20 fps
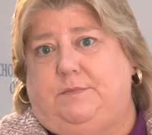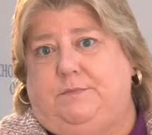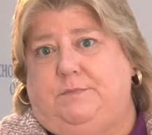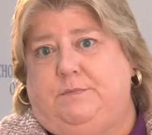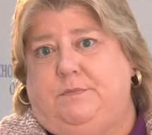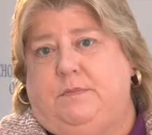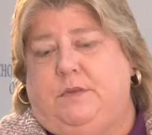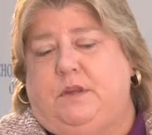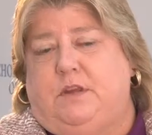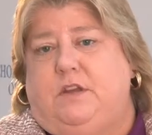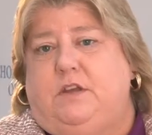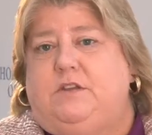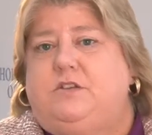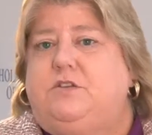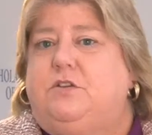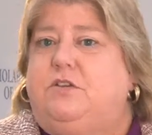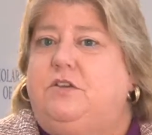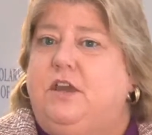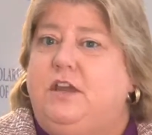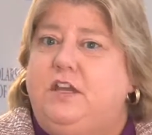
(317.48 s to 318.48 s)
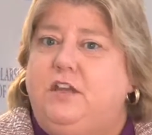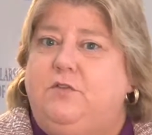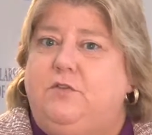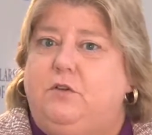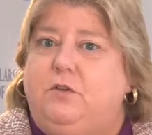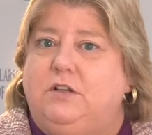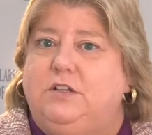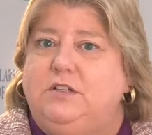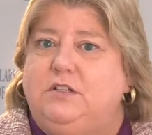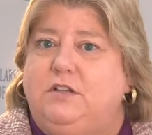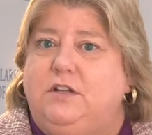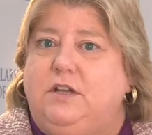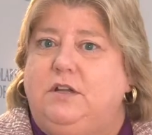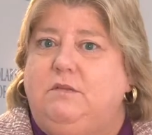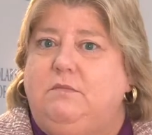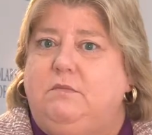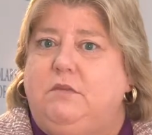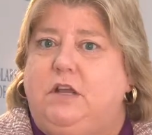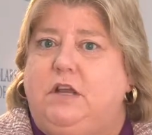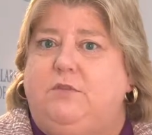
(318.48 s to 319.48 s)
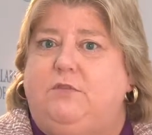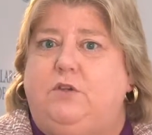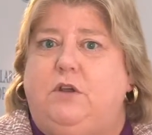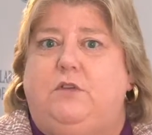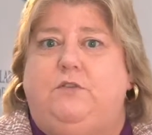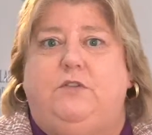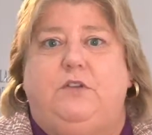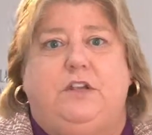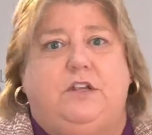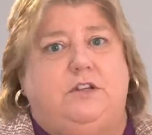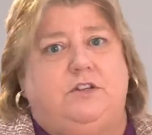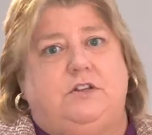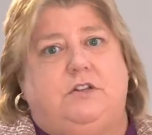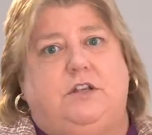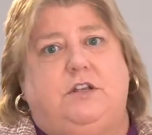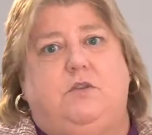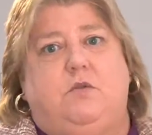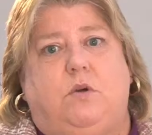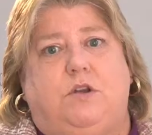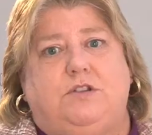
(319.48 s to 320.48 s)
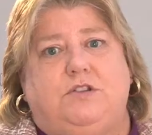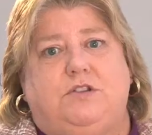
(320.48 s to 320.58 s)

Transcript: So thank you for listening, and if you have financial aid questions or need